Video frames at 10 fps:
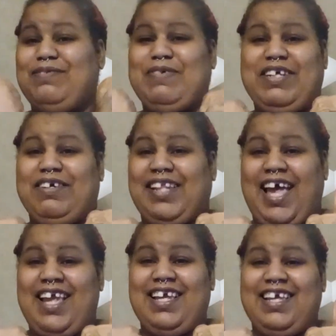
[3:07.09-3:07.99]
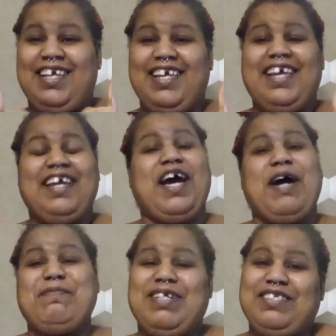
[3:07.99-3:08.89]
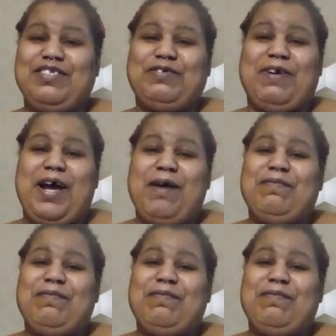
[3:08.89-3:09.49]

video a like, comment, and subscribe.